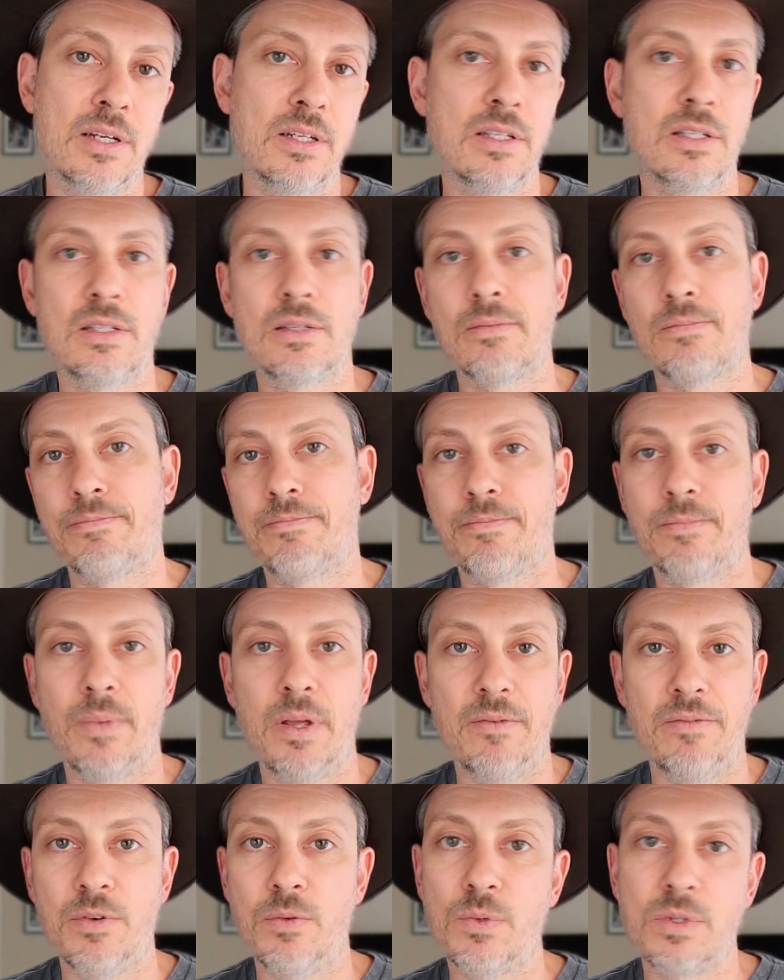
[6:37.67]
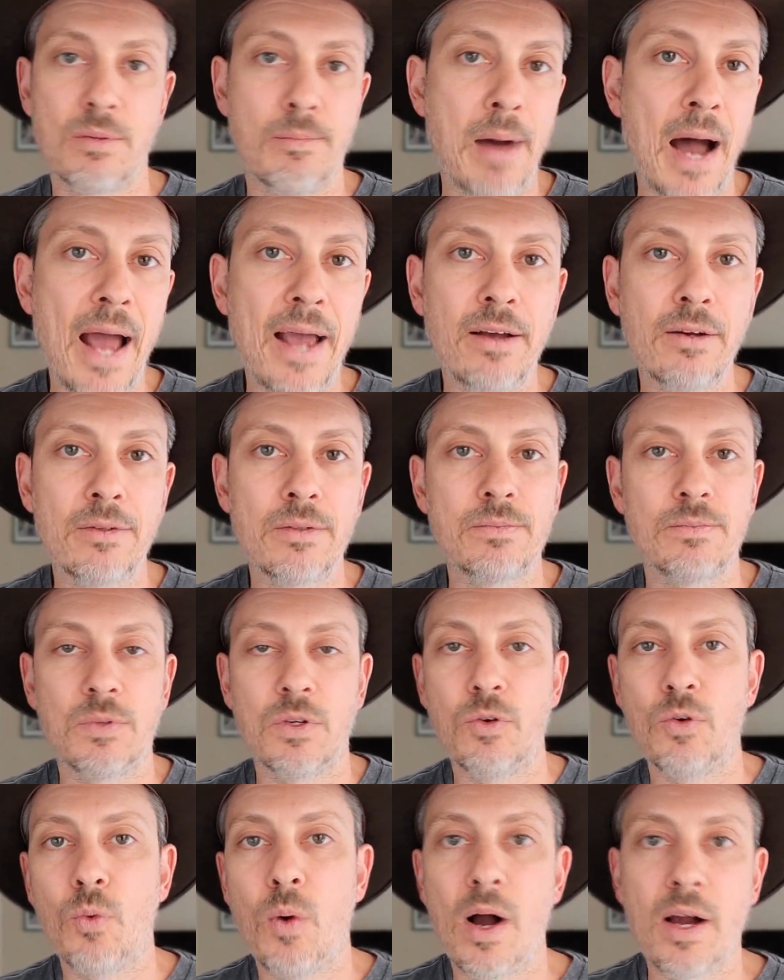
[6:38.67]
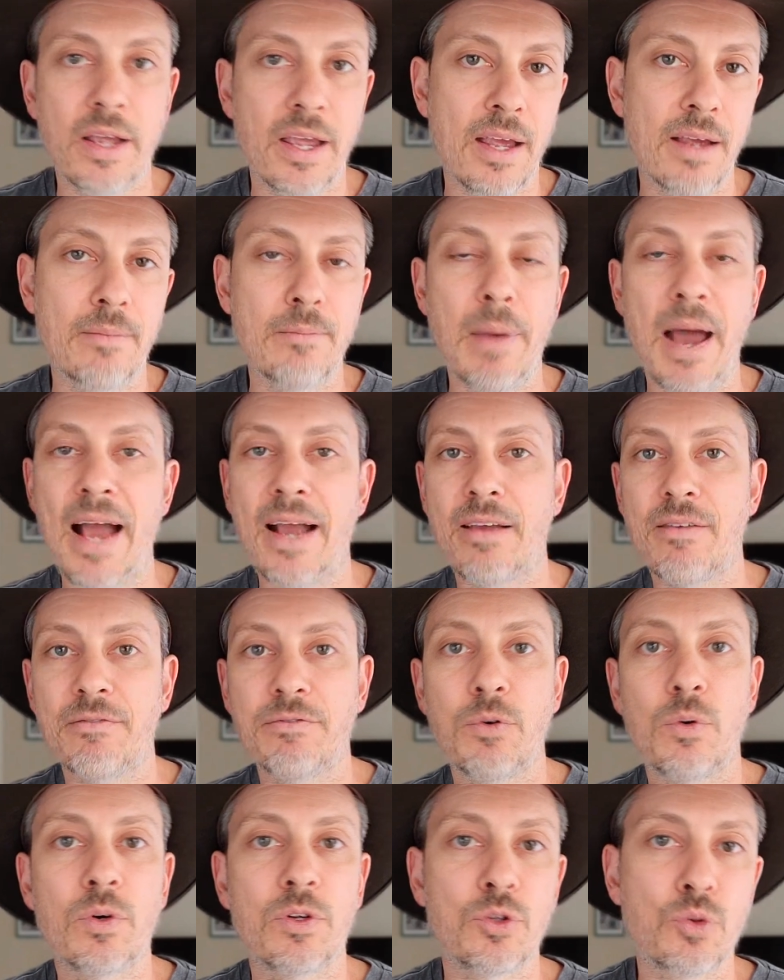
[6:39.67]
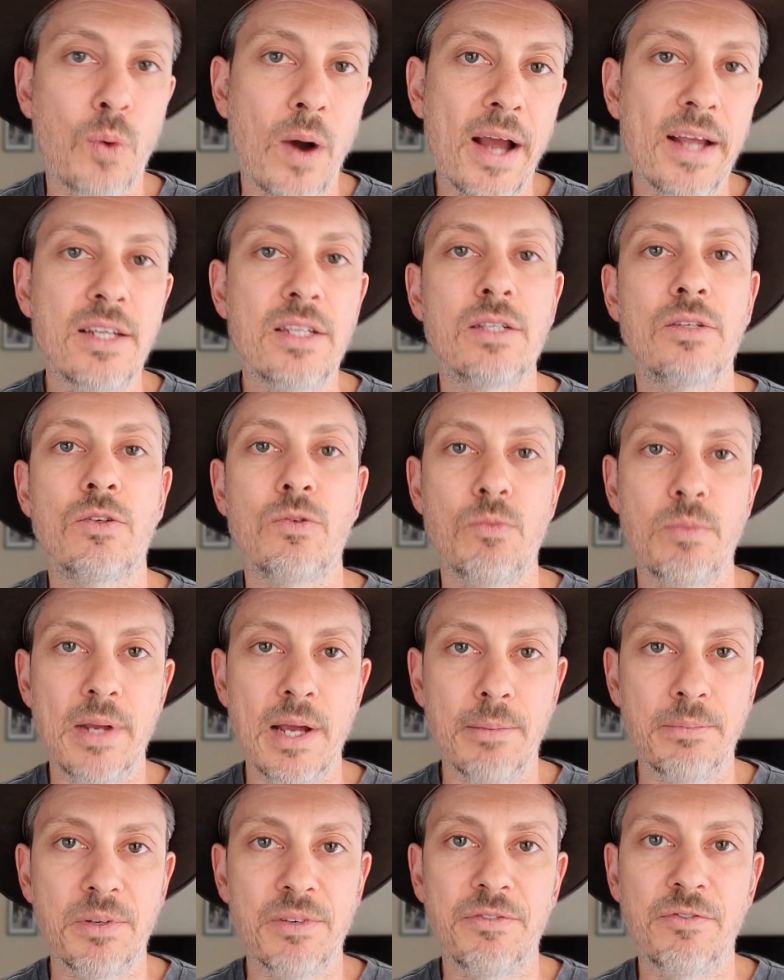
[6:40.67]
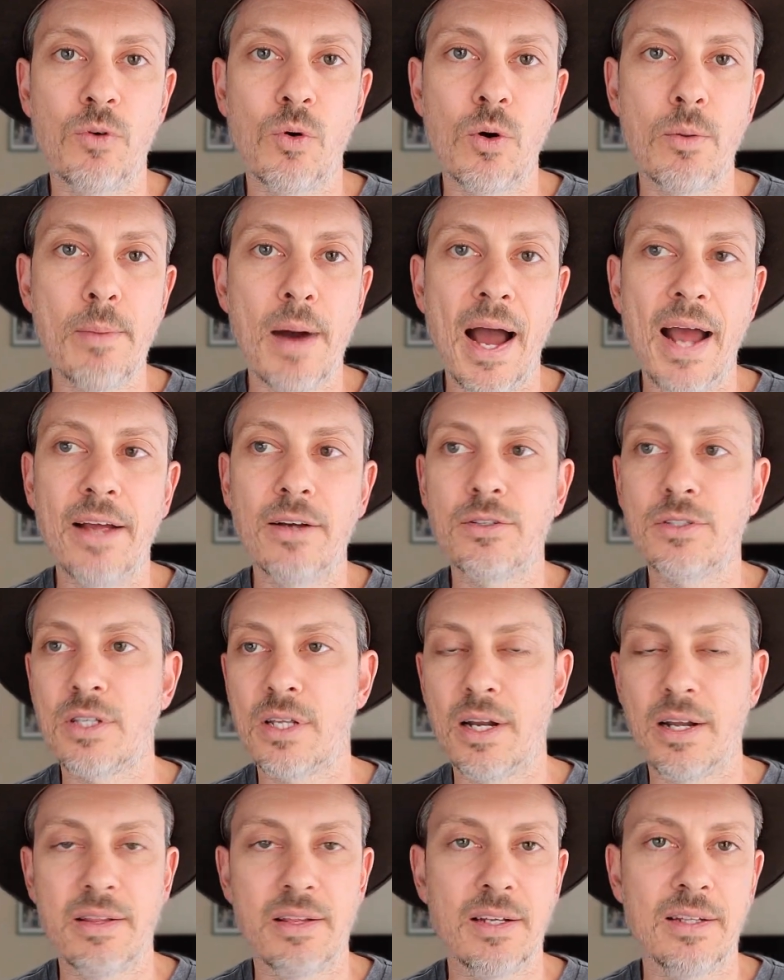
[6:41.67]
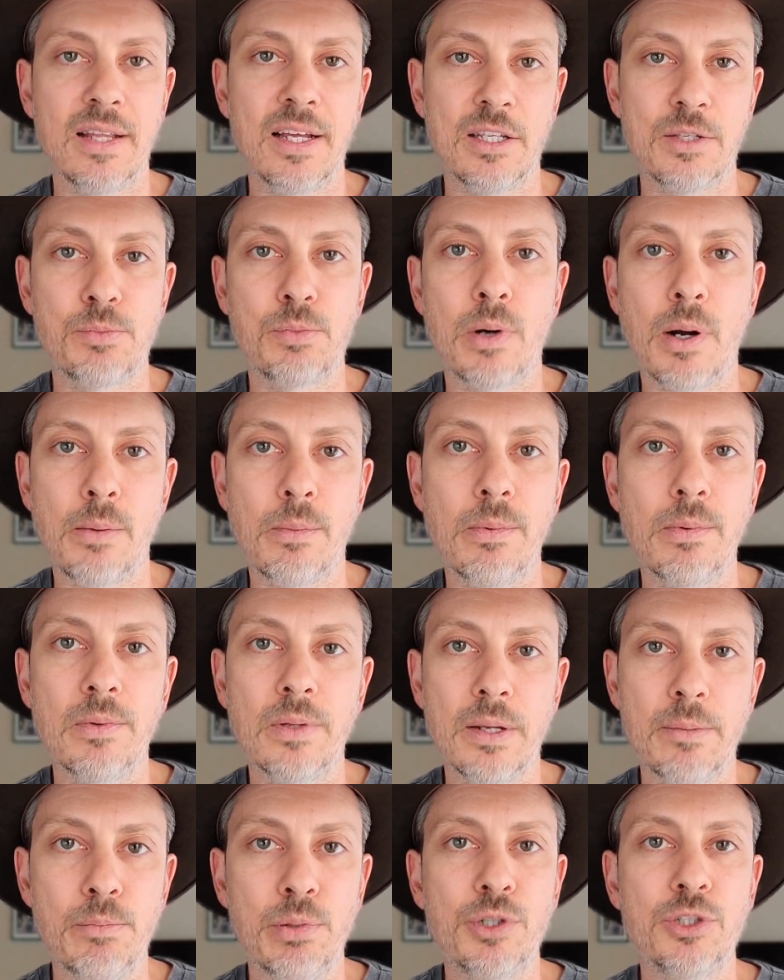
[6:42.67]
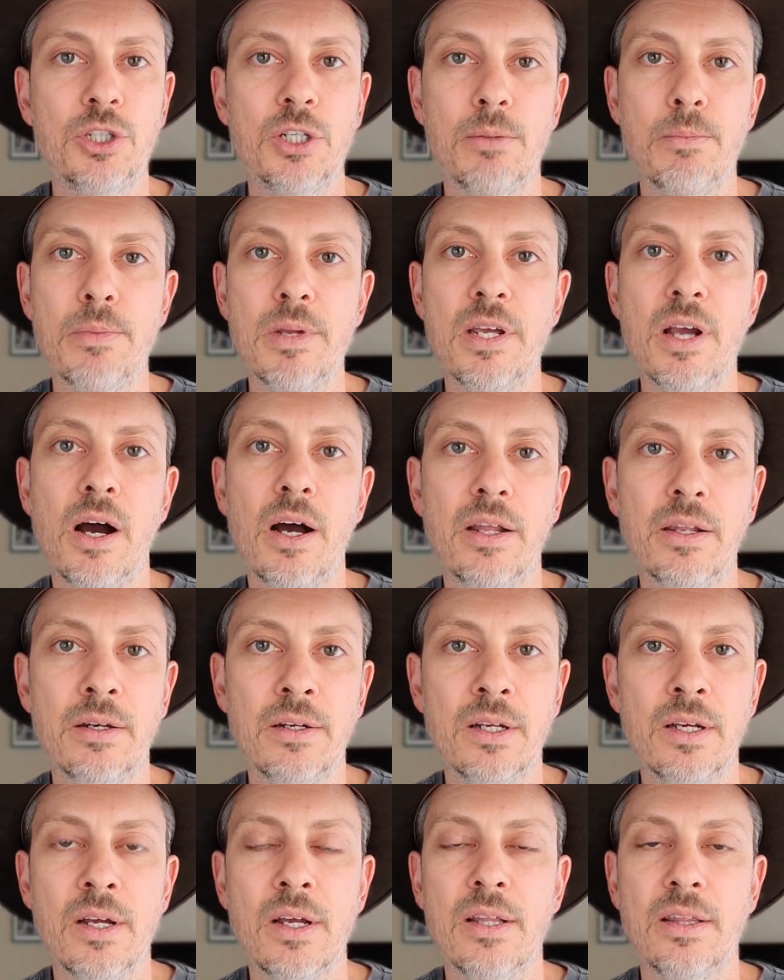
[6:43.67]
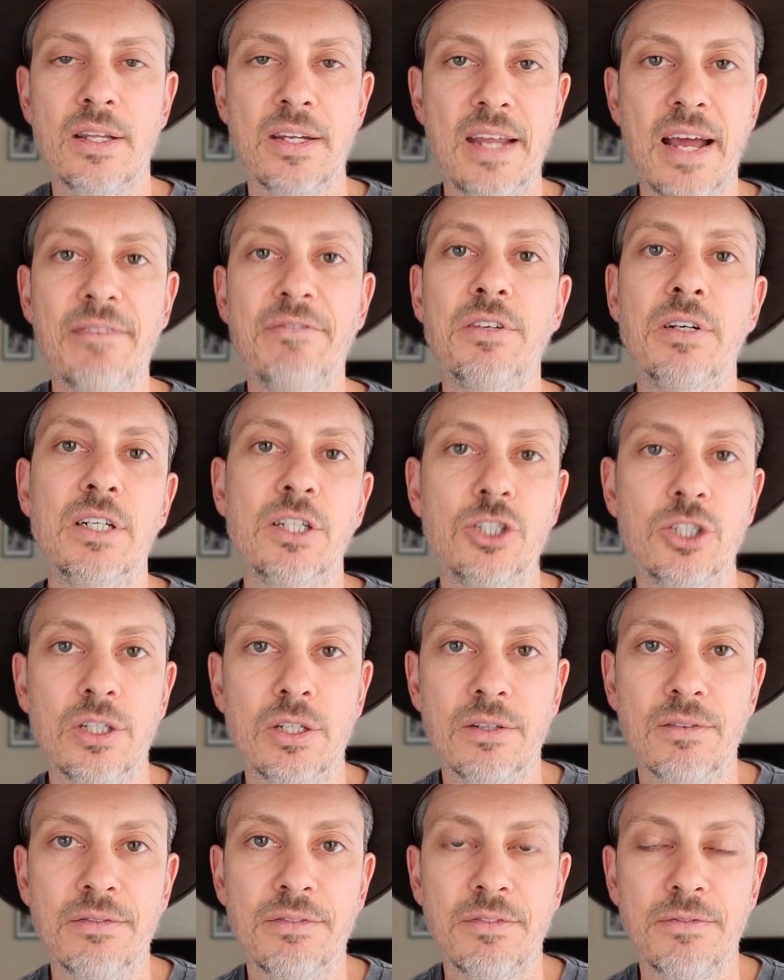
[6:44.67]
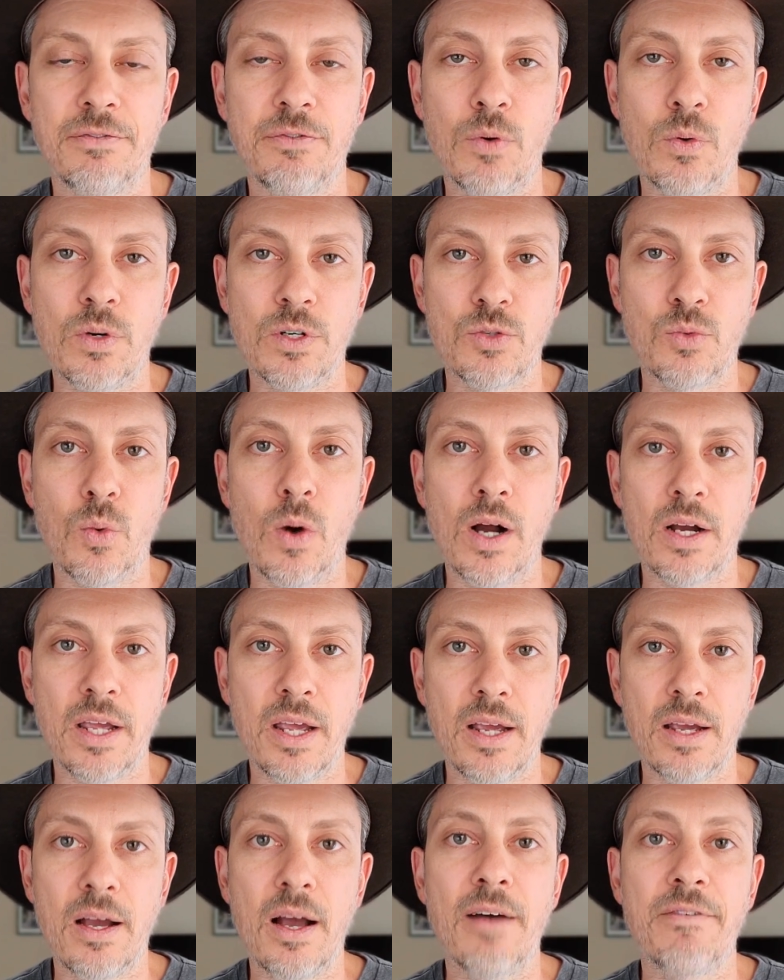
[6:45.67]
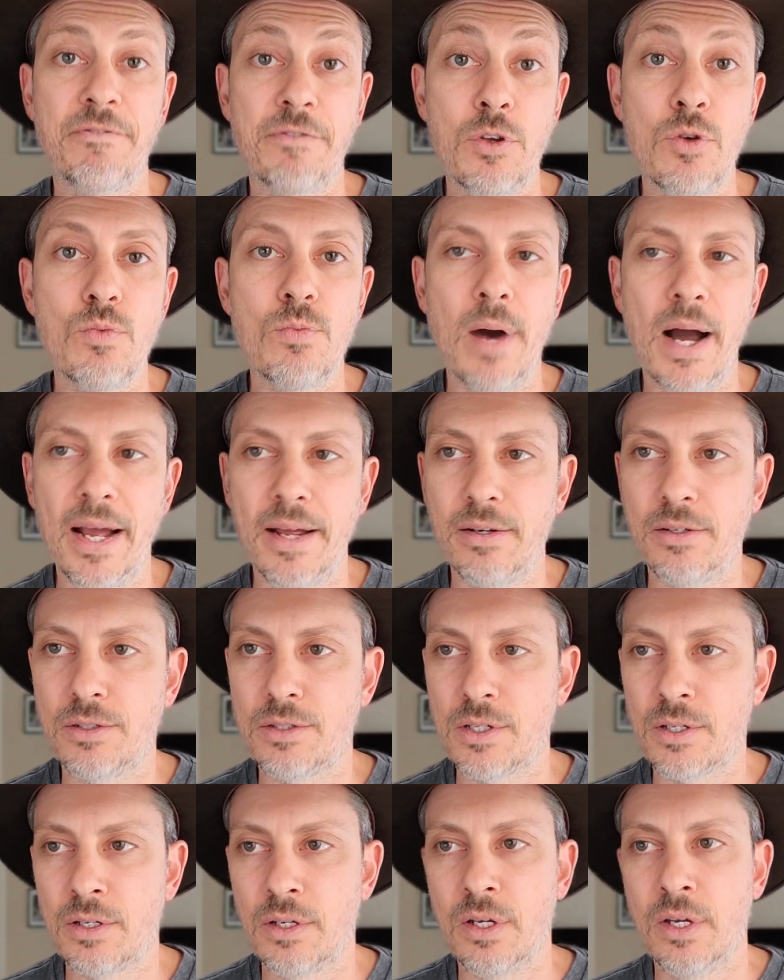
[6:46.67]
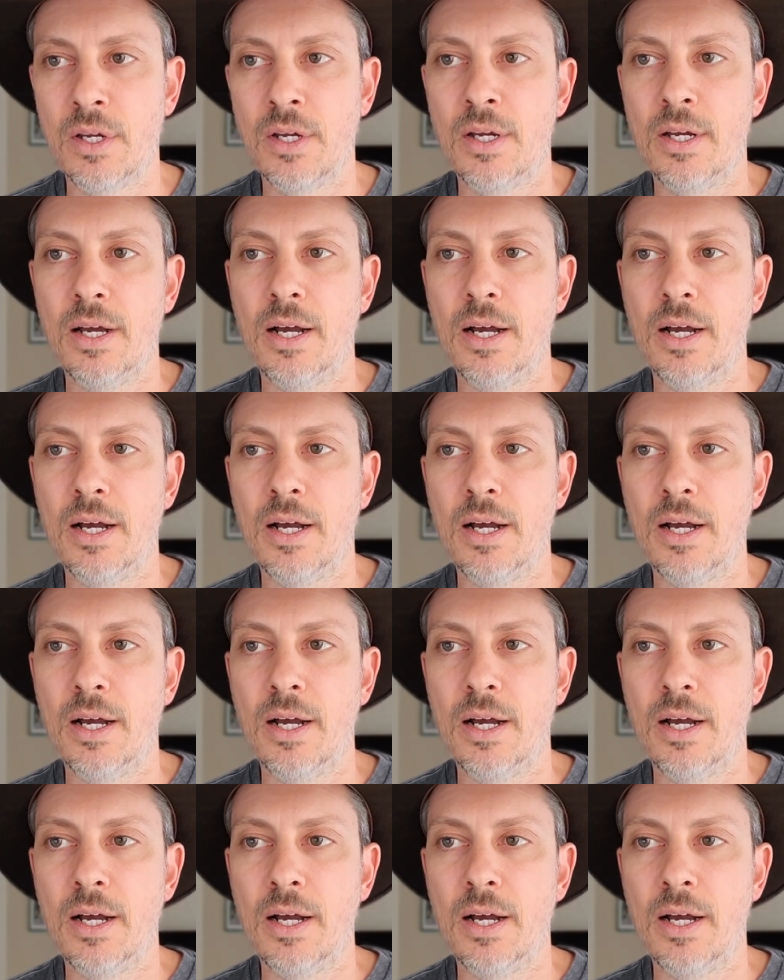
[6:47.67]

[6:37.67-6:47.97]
Because if it was a mile, you're walking back and forth twice, you'd be up to 4 miles, and I think that's probably pushing beyond the definition of Forrest walking a few miles.